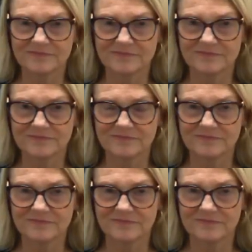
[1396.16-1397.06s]

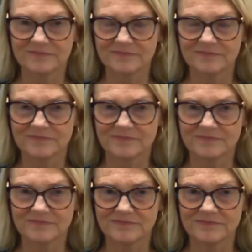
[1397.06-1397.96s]

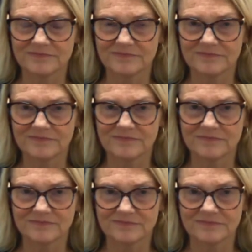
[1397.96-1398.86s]

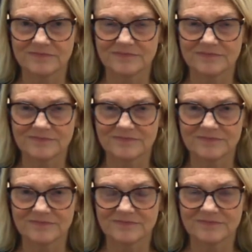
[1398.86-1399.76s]

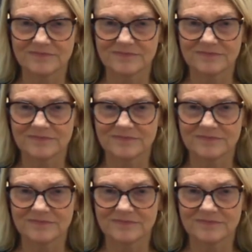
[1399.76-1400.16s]
This person isn't speaking.